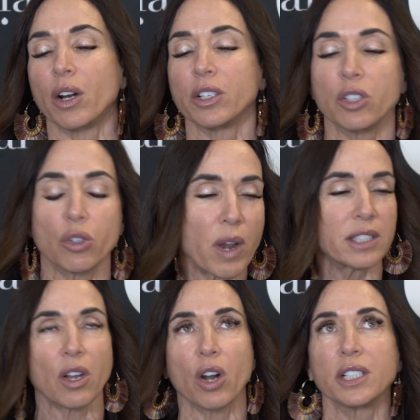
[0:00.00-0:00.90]
our
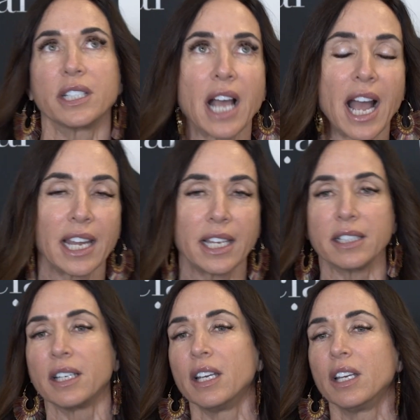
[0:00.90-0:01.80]
stress, our
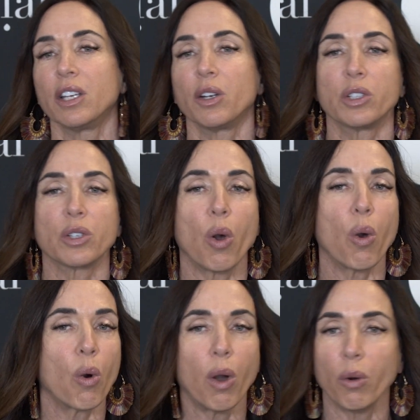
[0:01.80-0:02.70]
diet. You know, there's a
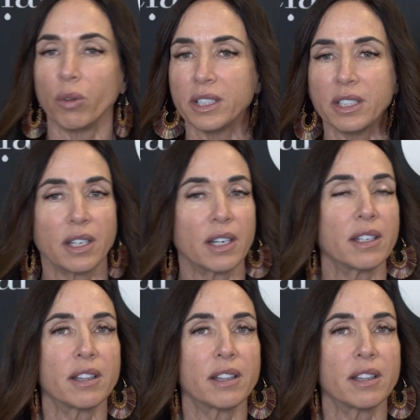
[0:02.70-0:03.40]
whole holistic